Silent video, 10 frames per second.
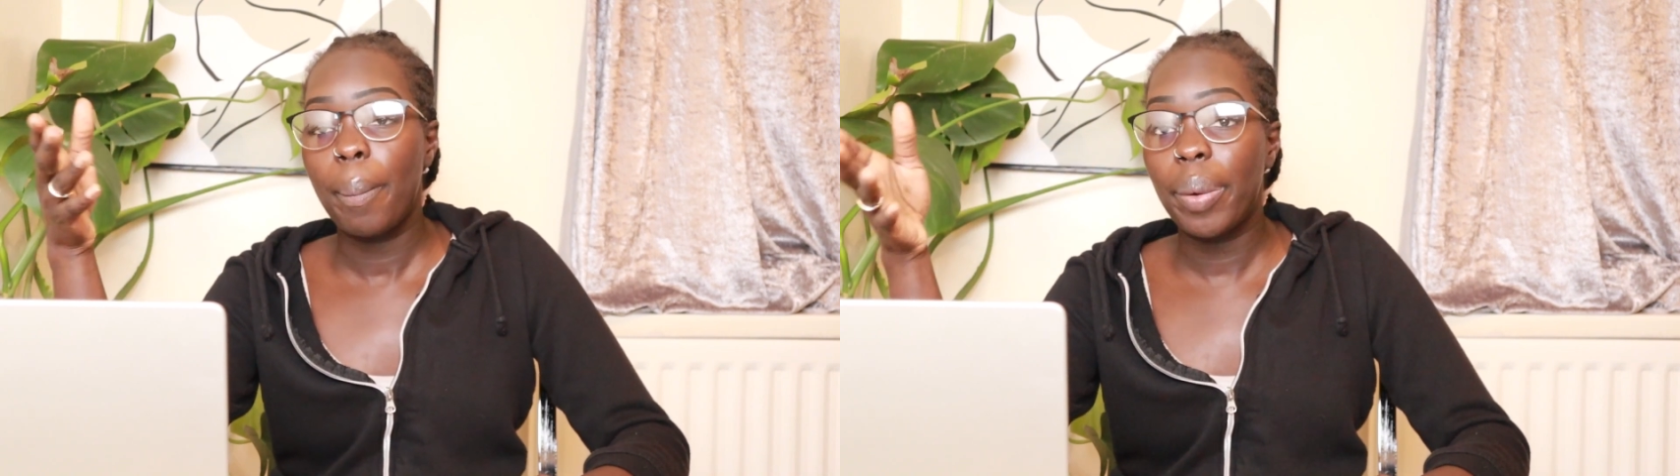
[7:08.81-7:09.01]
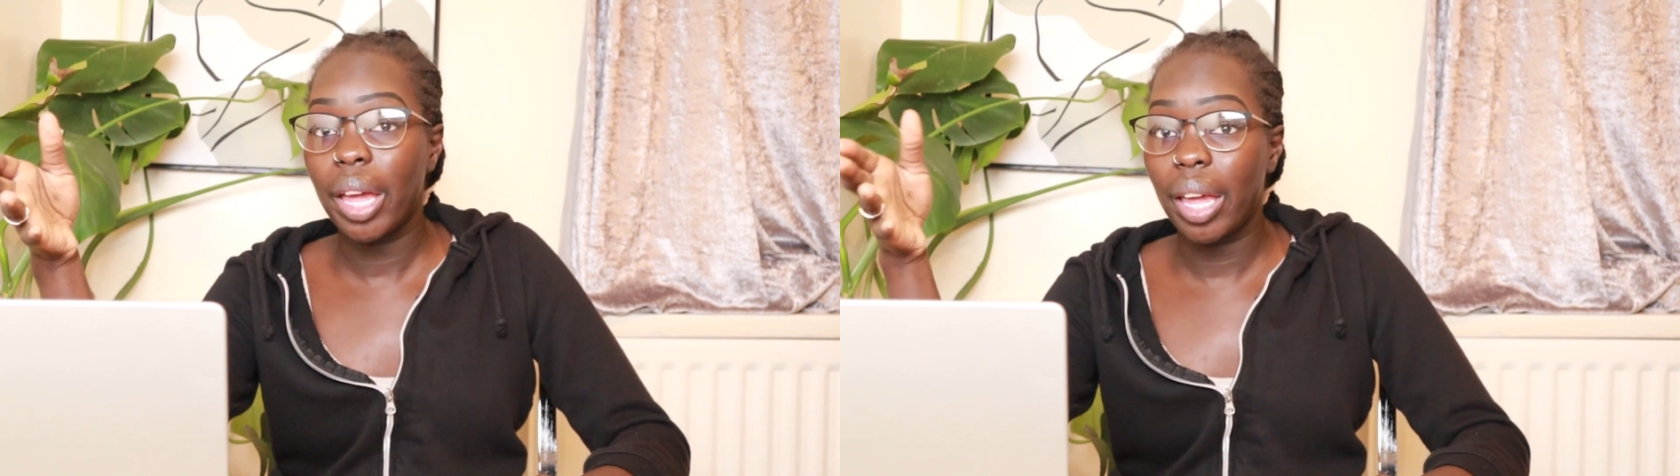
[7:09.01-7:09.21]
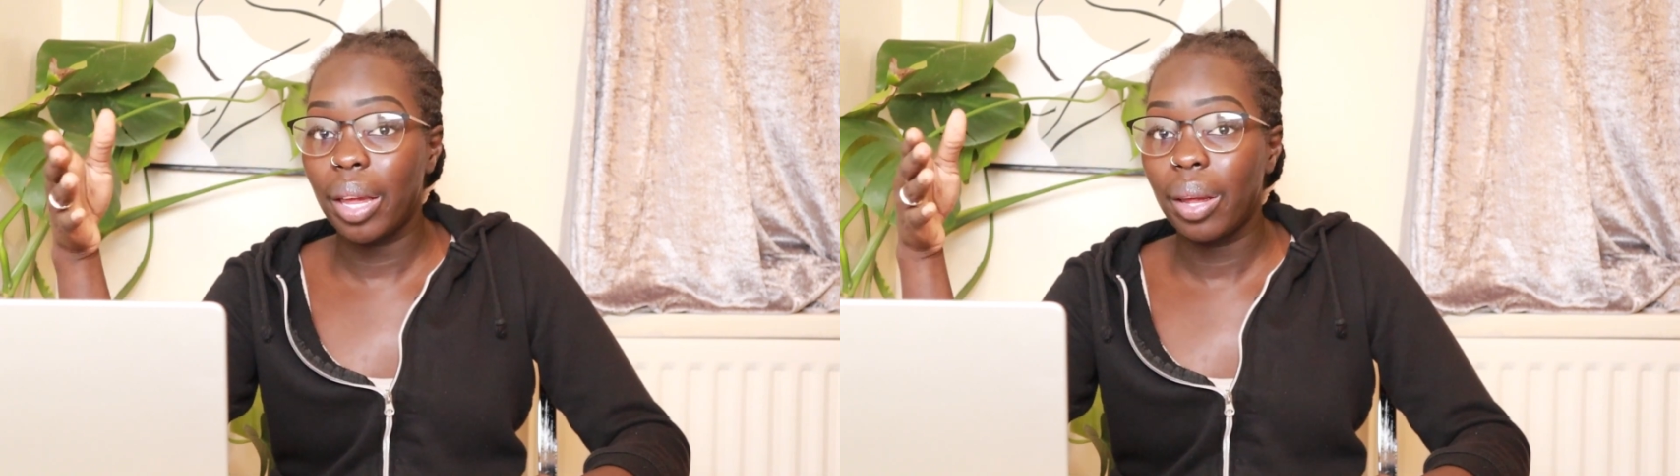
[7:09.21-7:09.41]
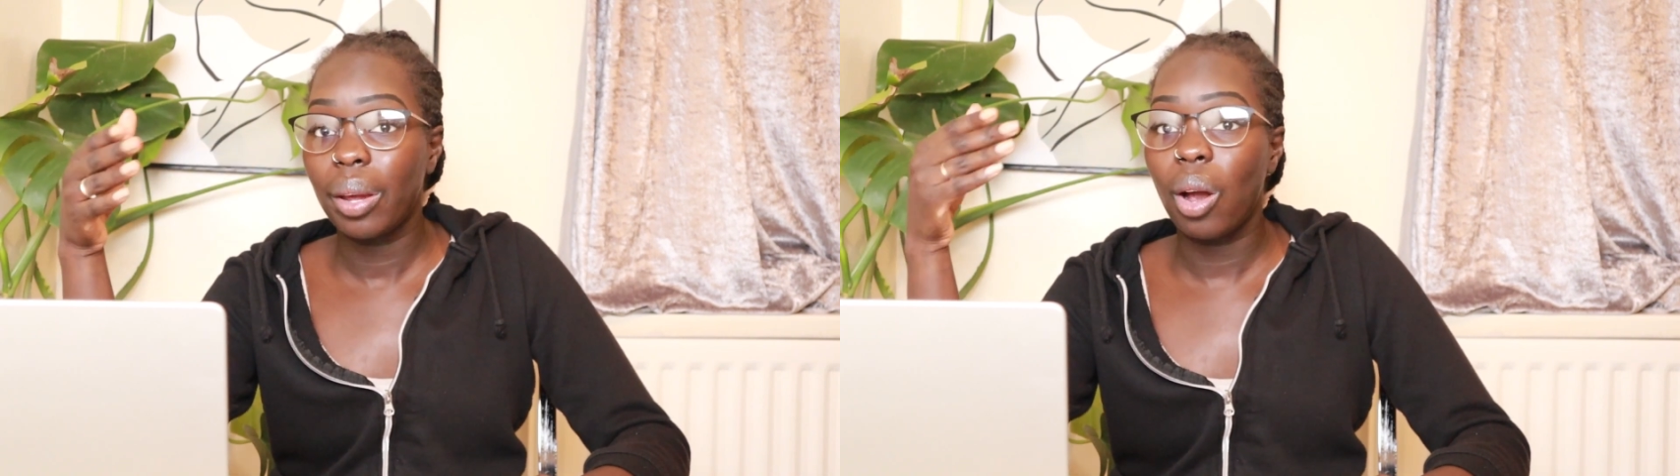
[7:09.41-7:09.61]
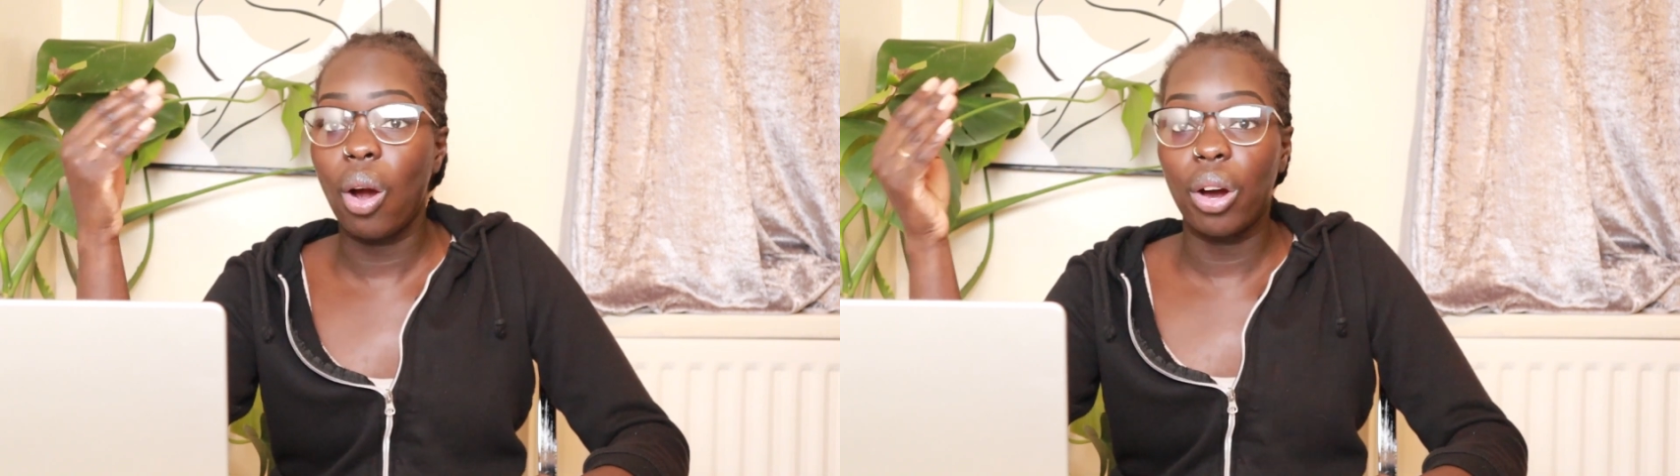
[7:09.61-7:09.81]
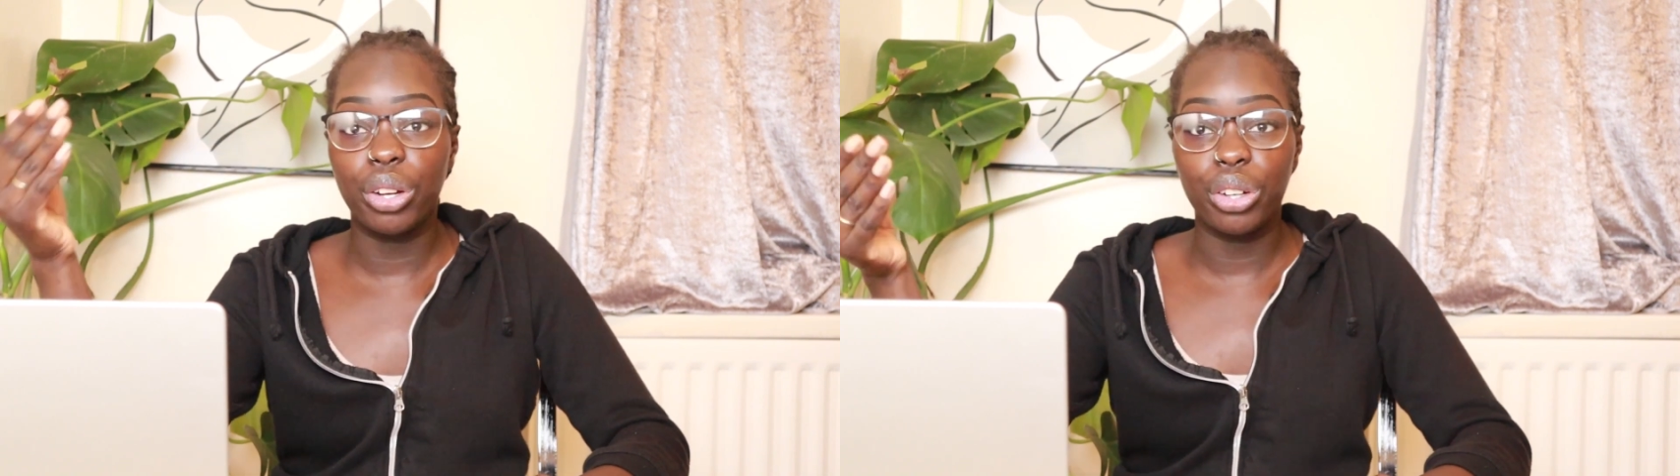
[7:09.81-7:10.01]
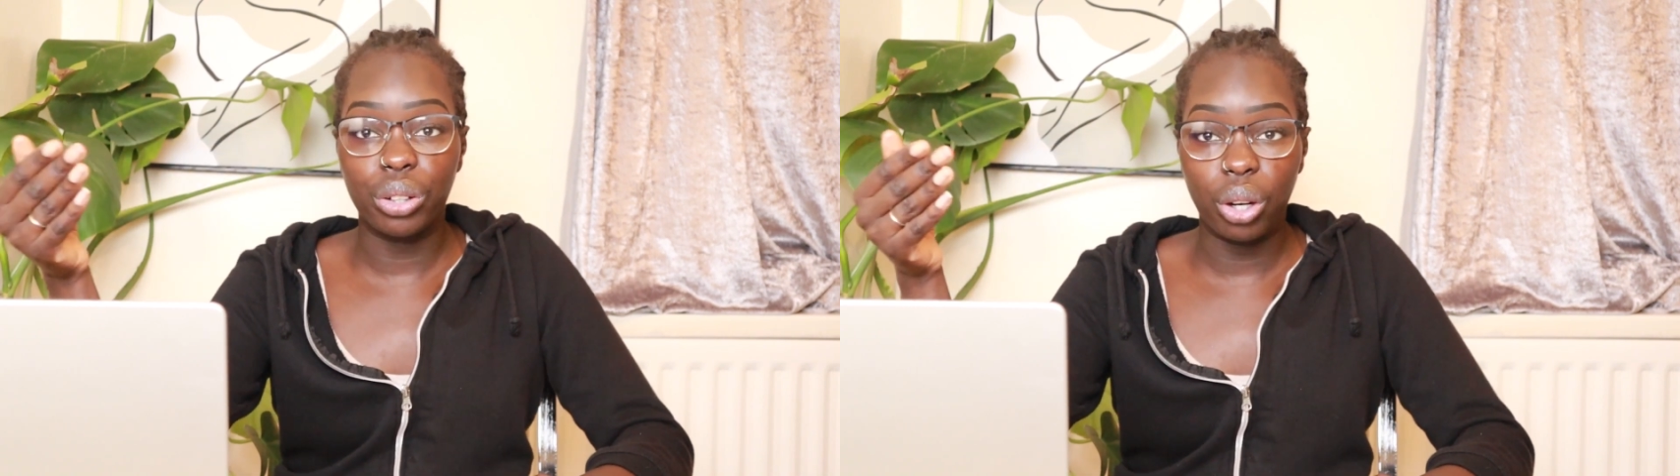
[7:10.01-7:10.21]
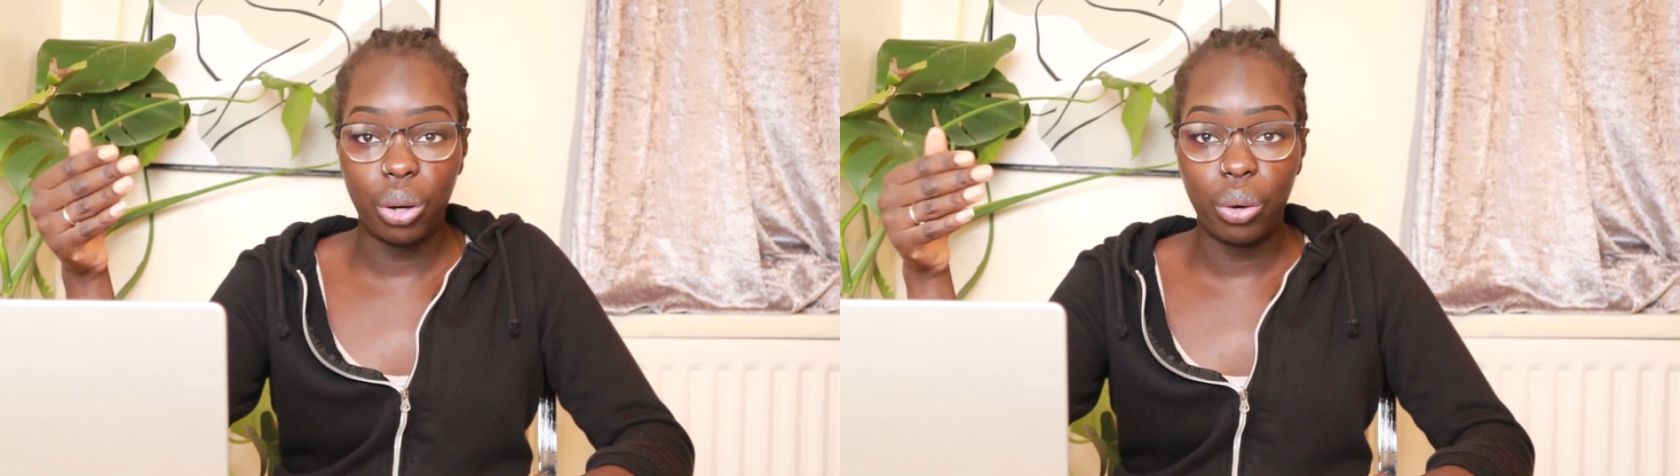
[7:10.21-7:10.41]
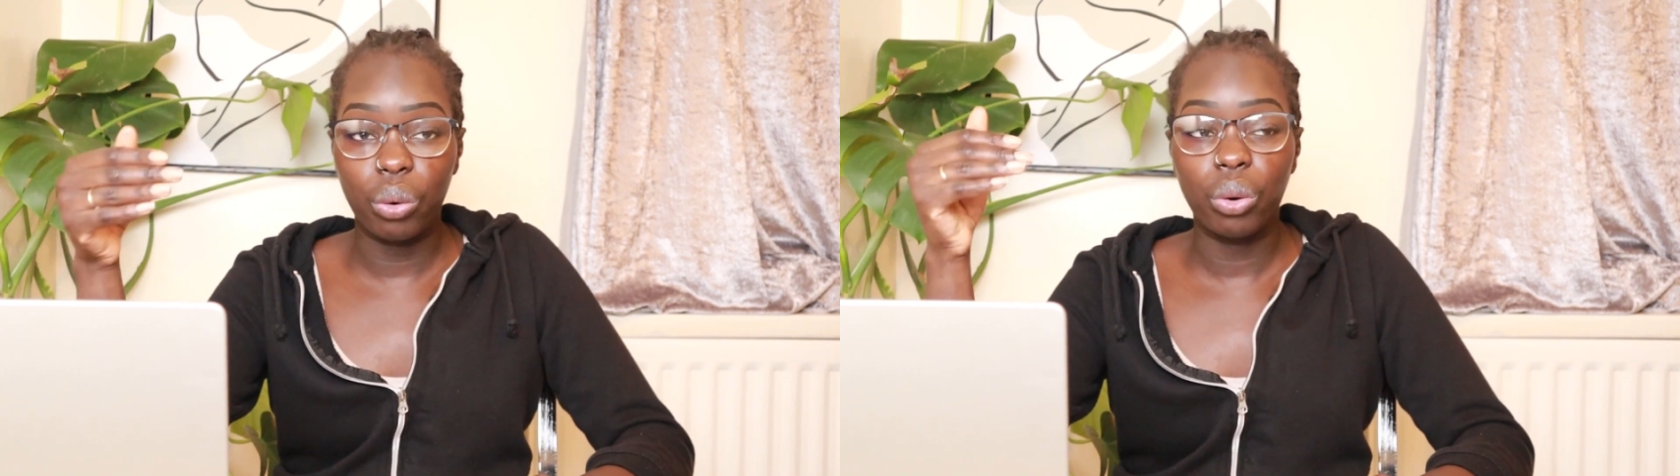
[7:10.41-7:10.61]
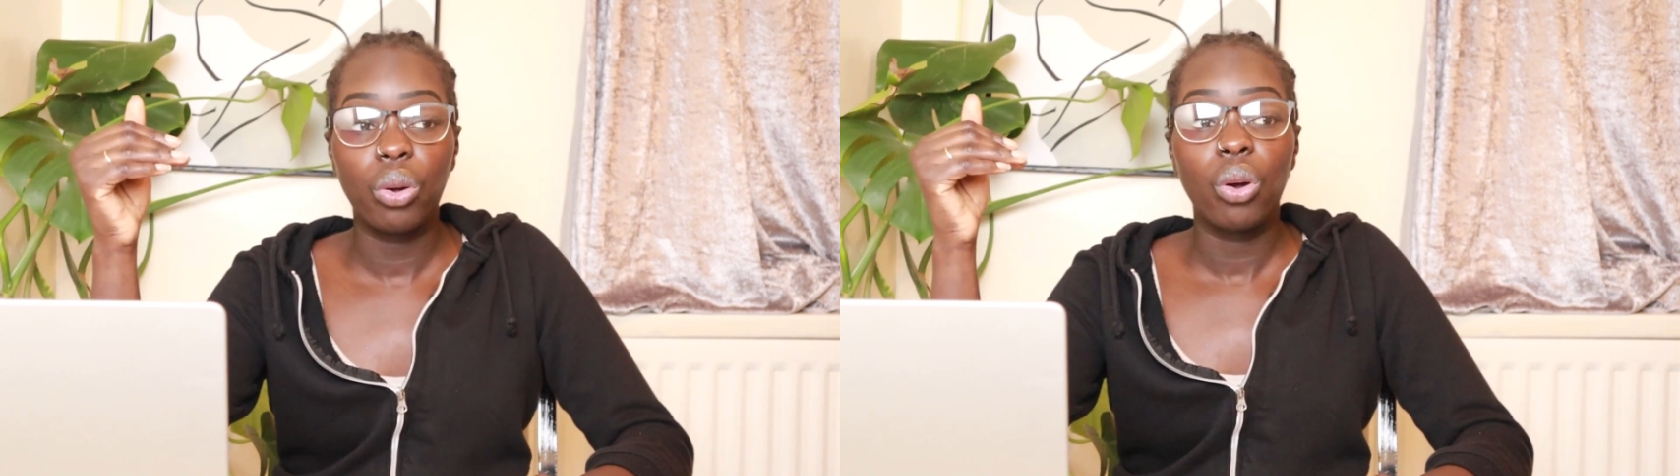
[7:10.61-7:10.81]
pay on your own